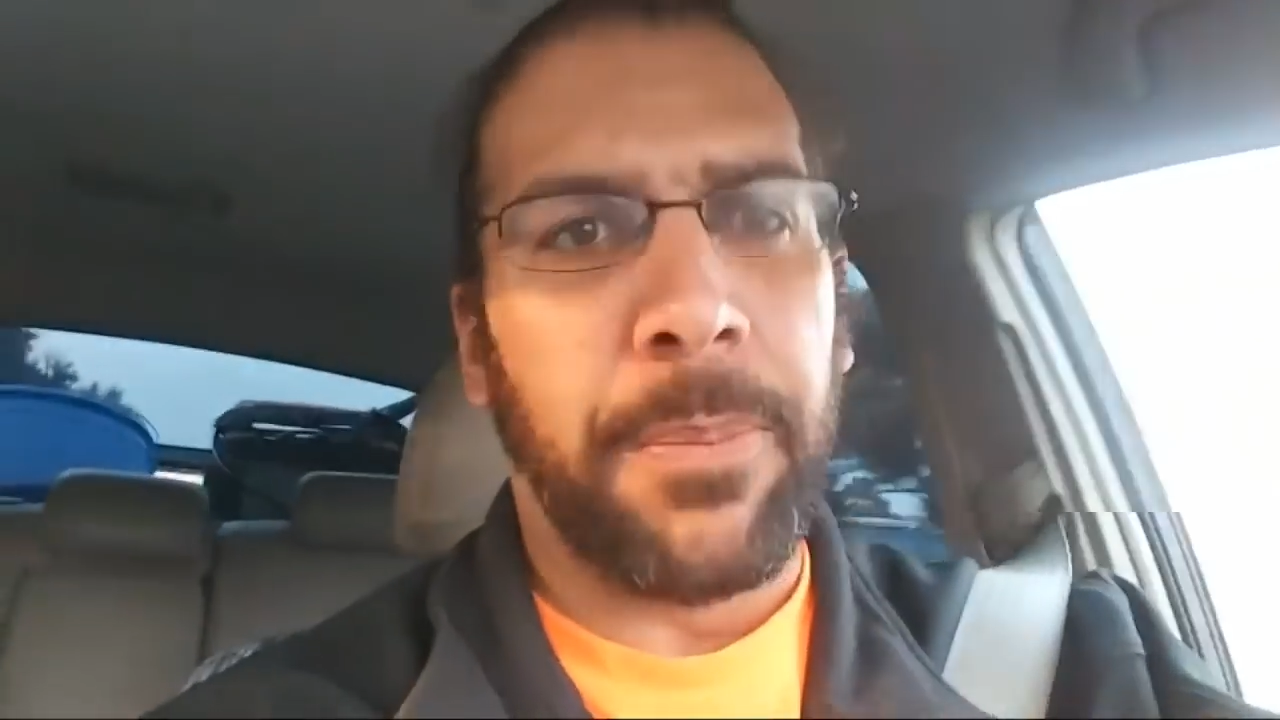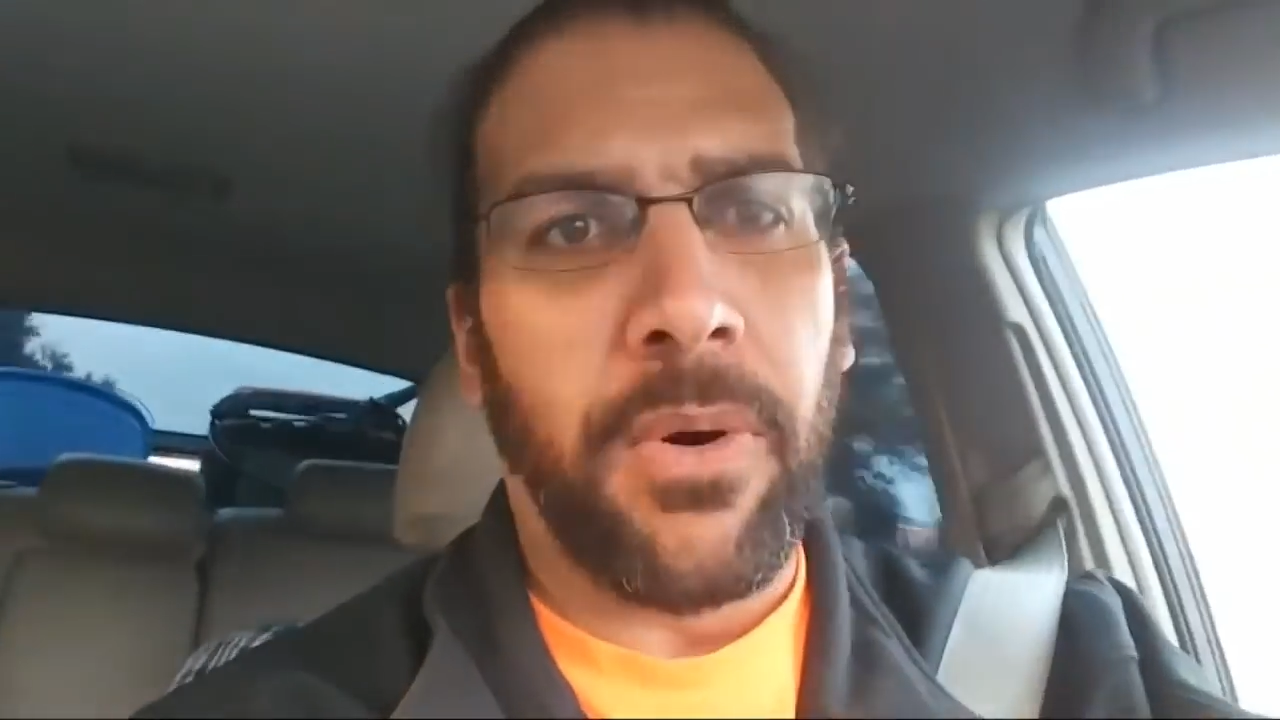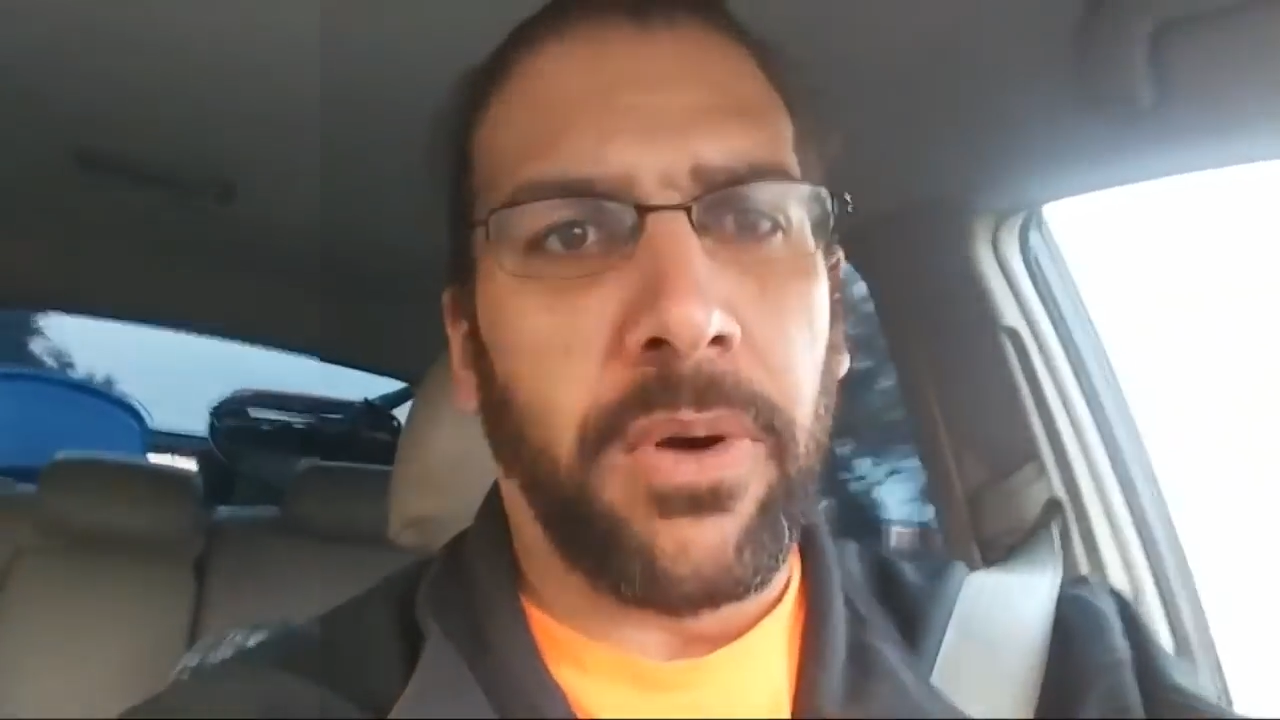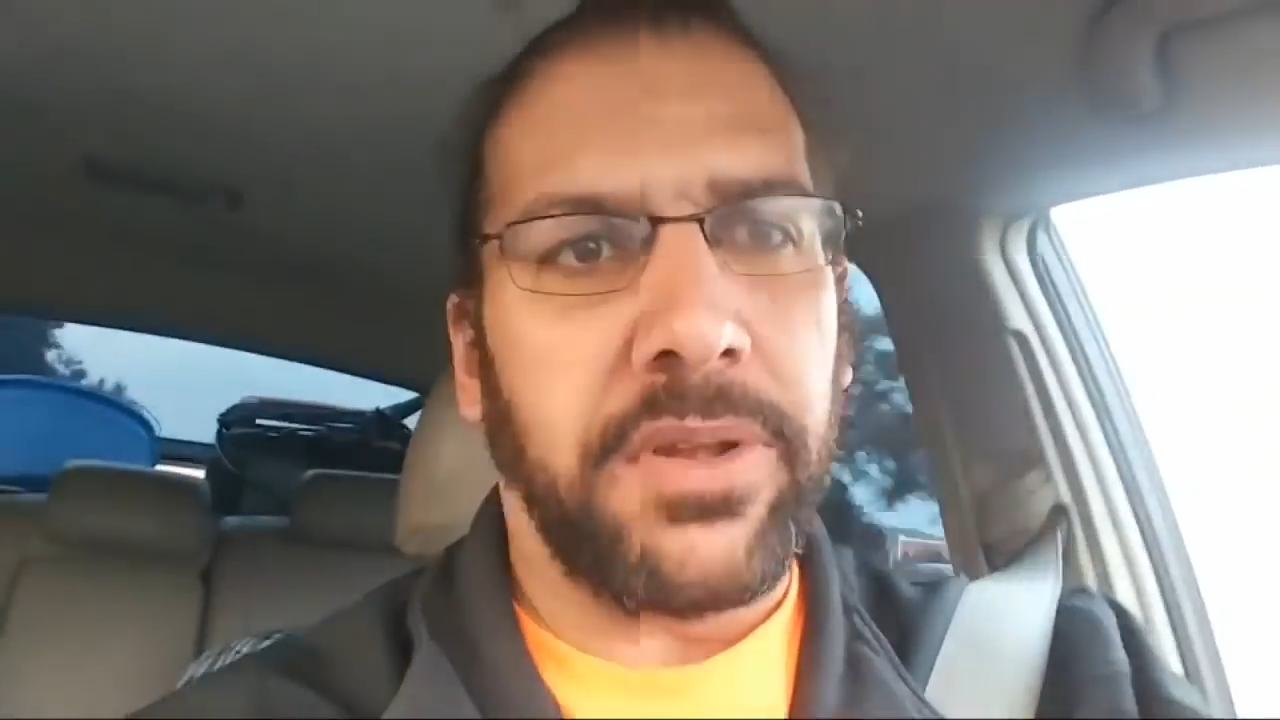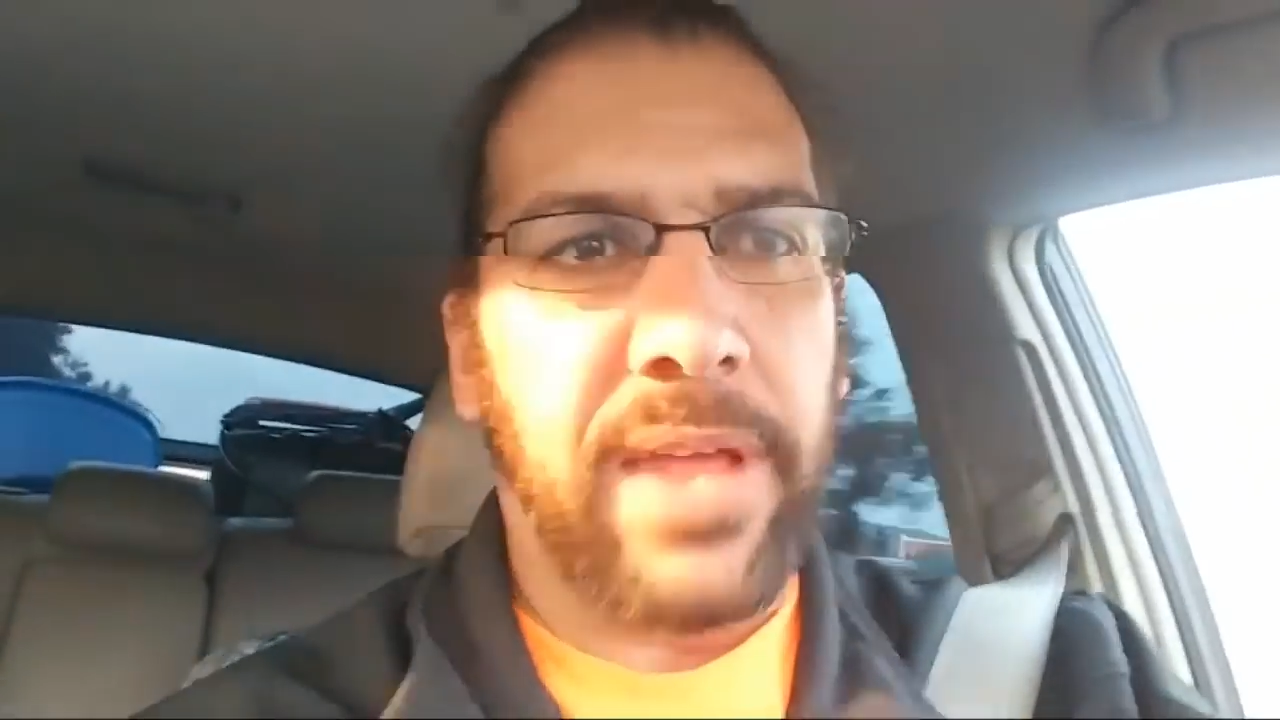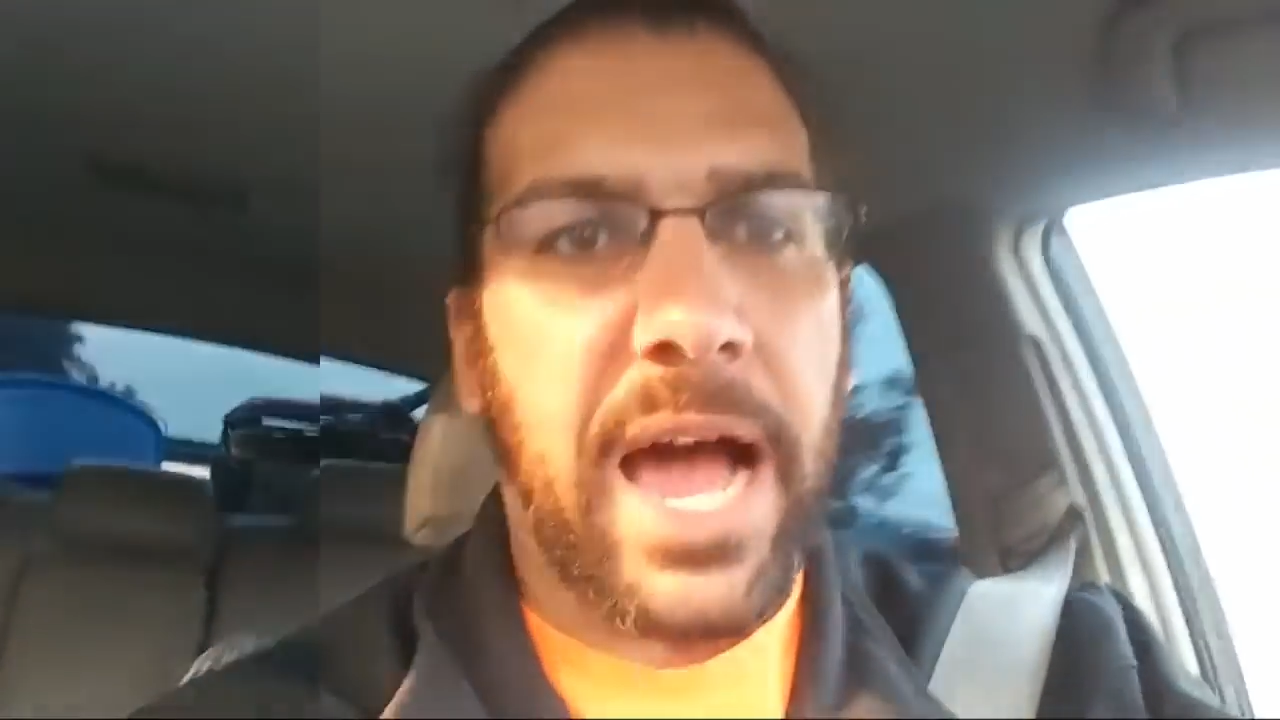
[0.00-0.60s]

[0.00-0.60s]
support